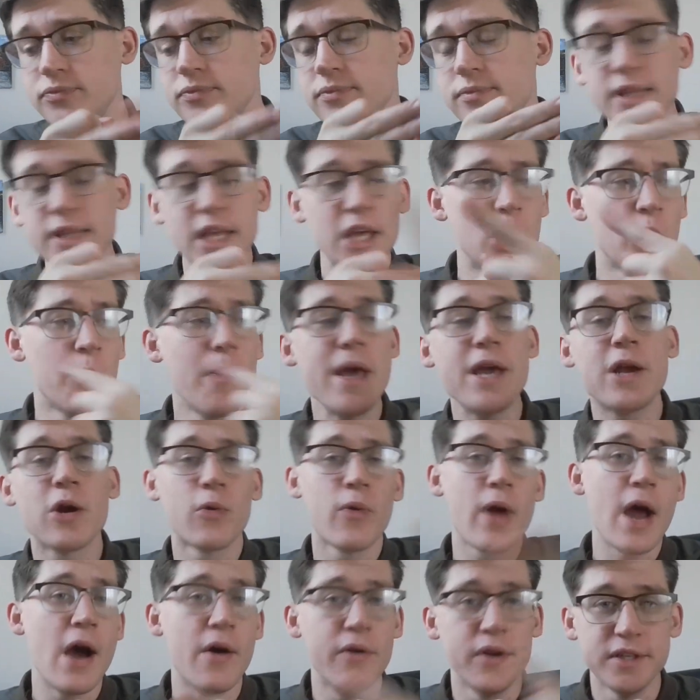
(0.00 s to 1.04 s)
It'll make a
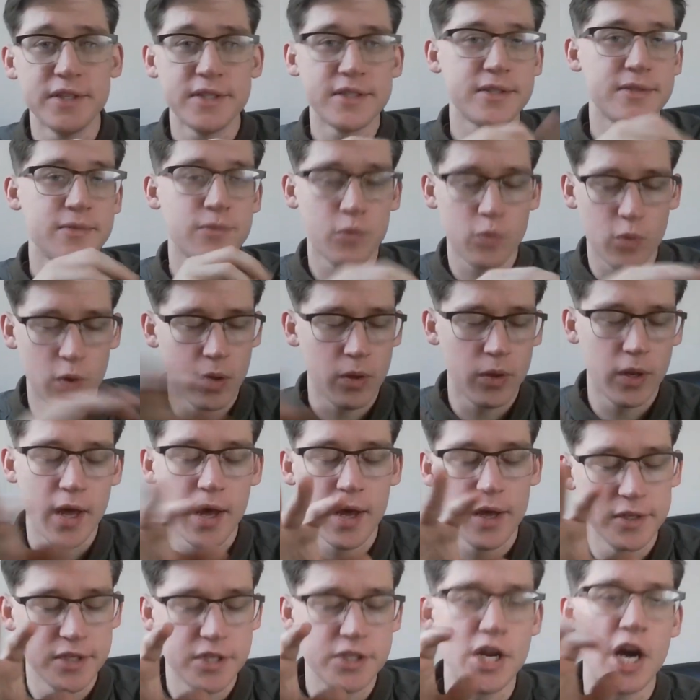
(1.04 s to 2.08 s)
round. It's a
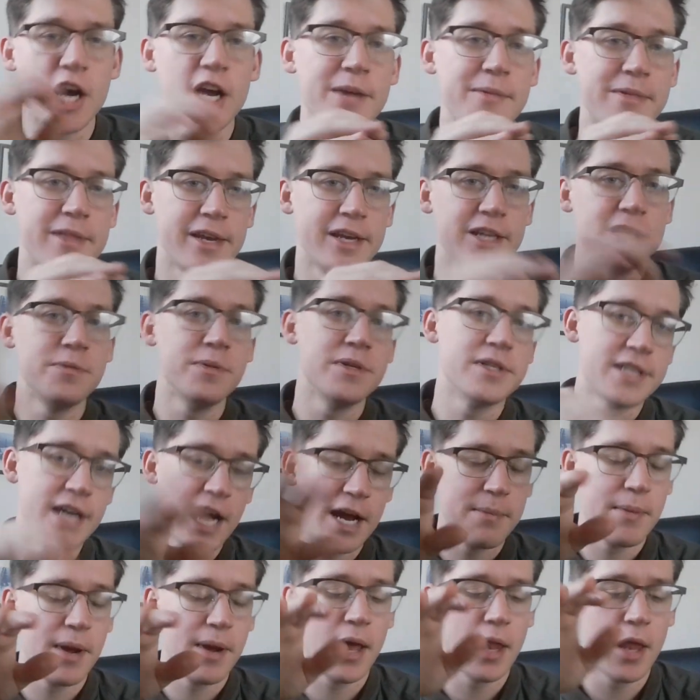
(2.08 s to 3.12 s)
document that needs to be signed
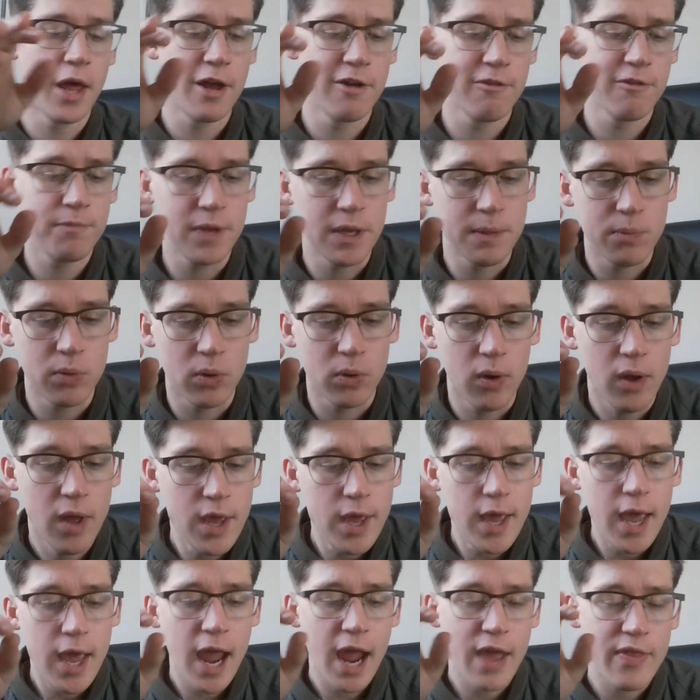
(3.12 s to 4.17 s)
by a lot of people,
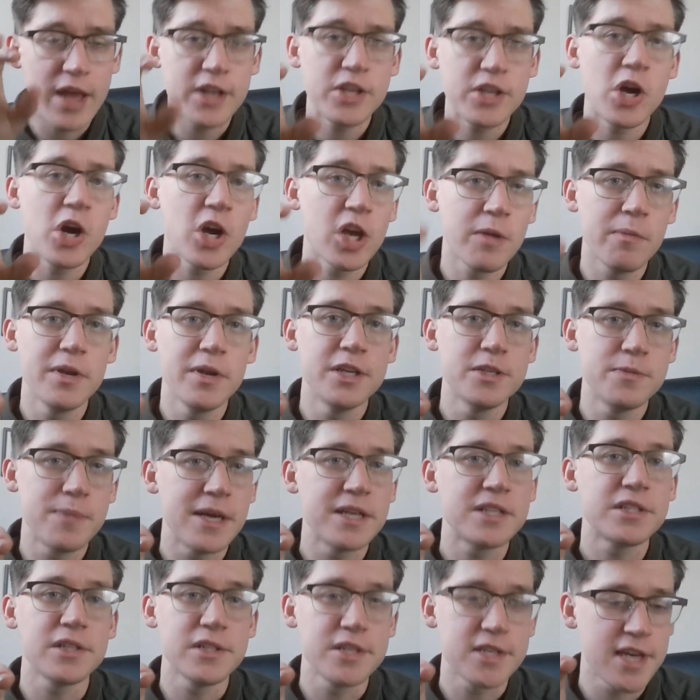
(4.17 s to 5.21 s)
and that document is
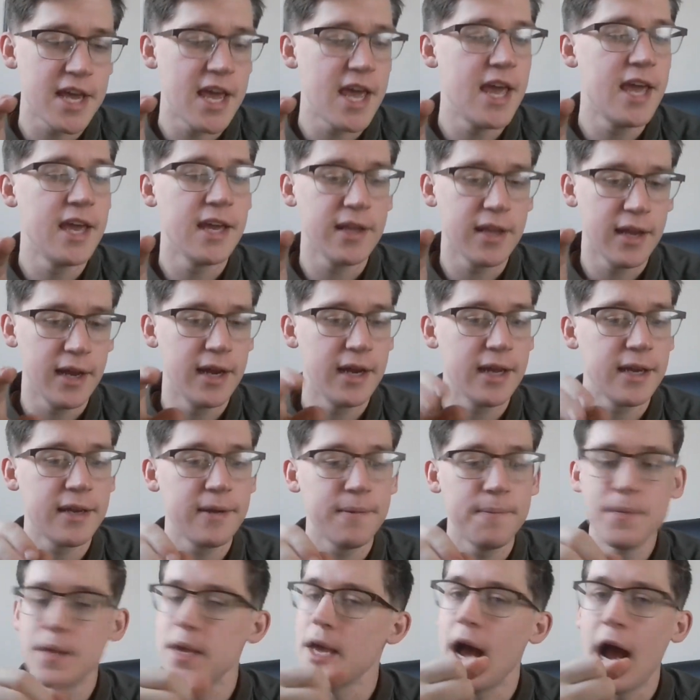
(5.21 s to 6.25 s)
basically saying, like,
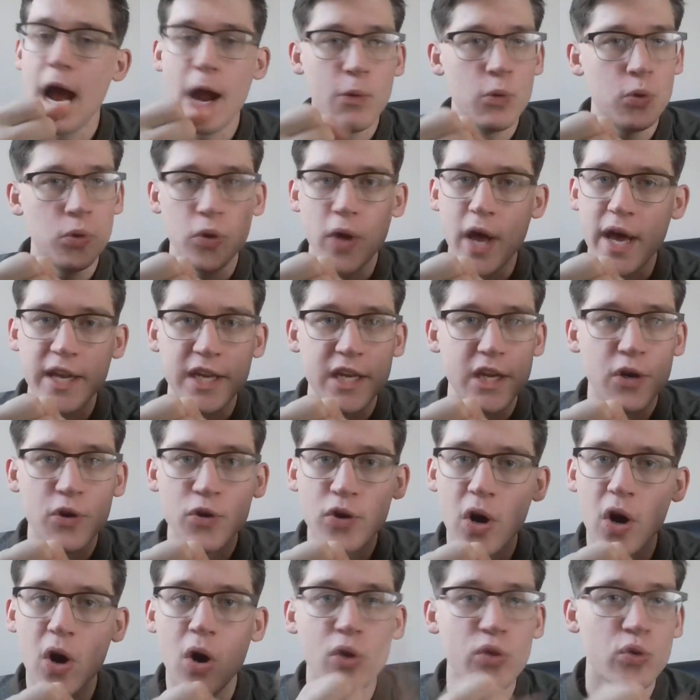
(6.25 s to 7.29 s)
I will adhere to
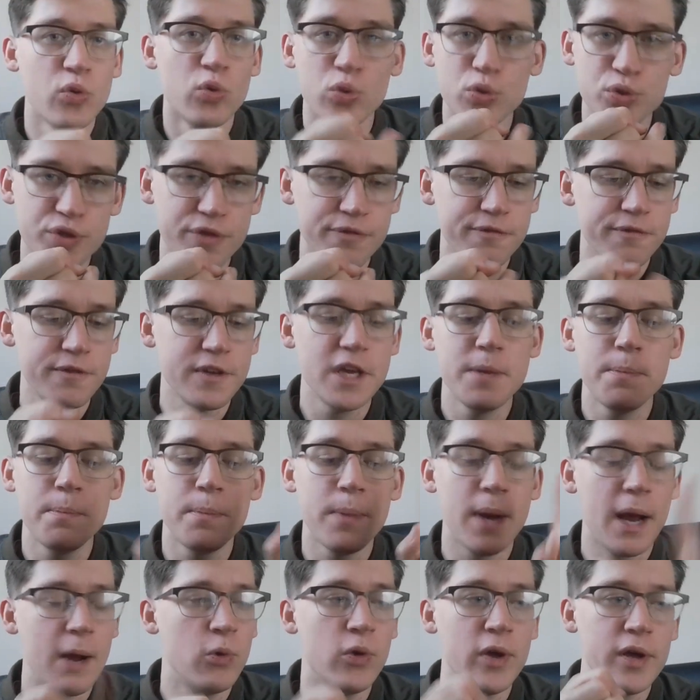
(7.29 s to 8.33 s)
all the rules of VEEP. I
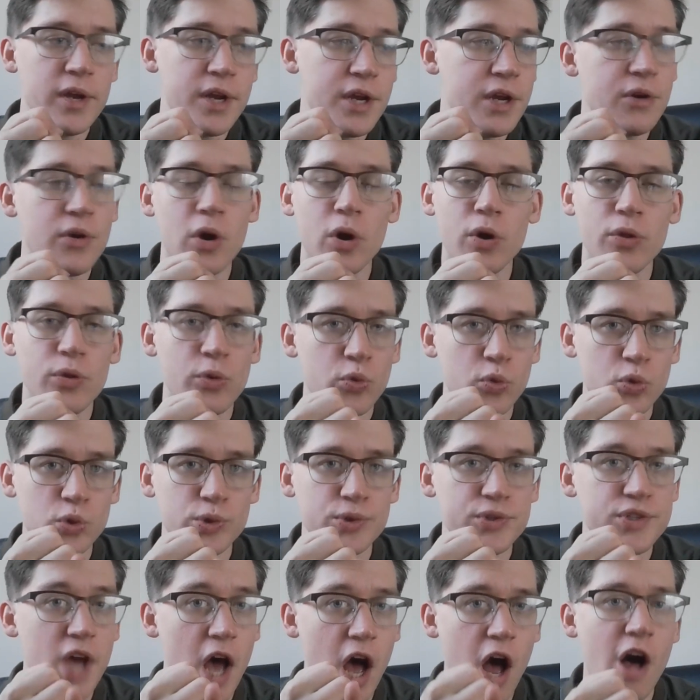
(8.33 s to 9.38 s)
will adhere to all the rules
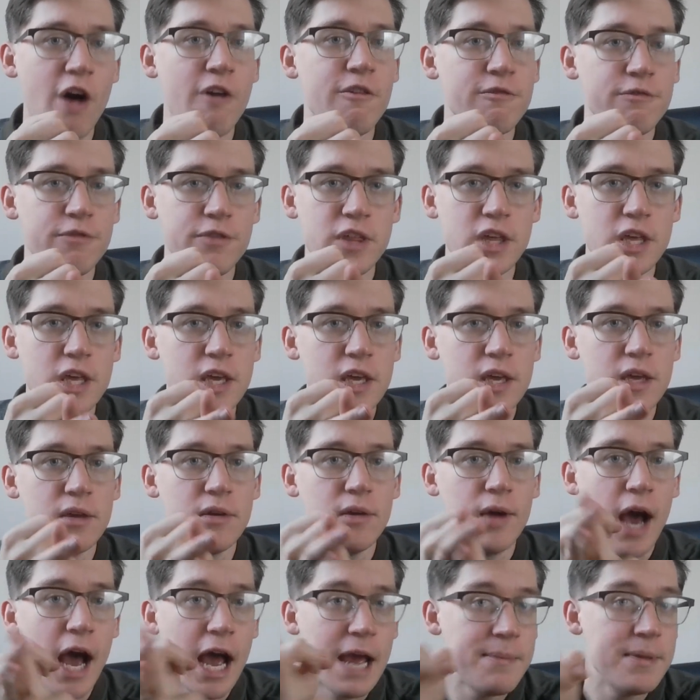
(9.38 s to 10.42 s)
of the
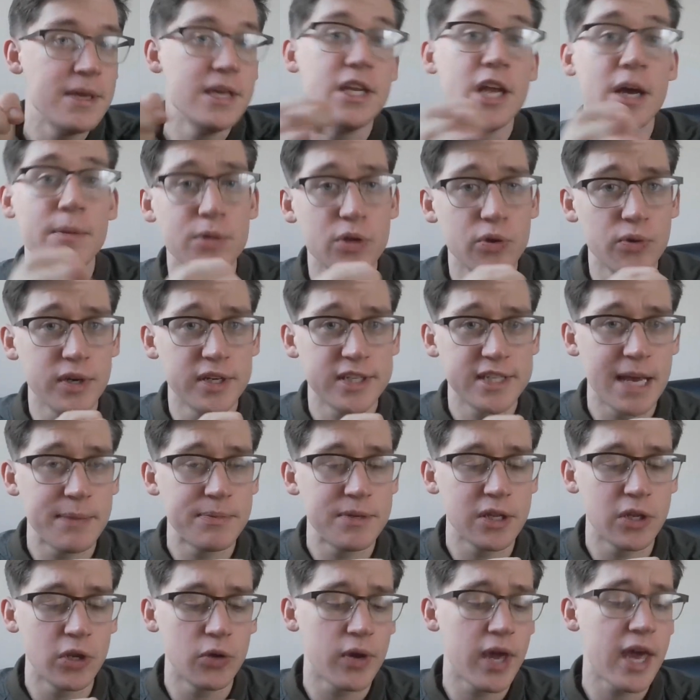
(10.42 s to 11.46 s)
IBEW accepting
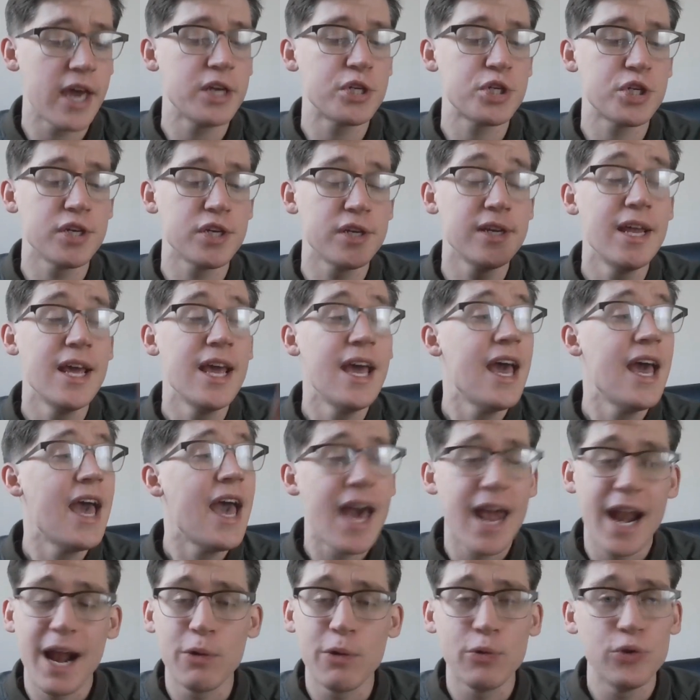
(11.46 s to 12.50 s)
location, and
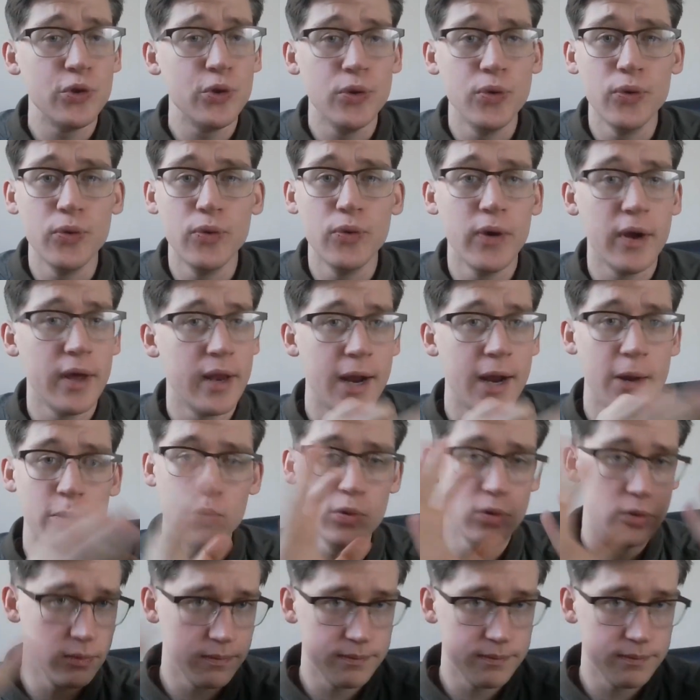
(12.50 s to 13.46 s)
I will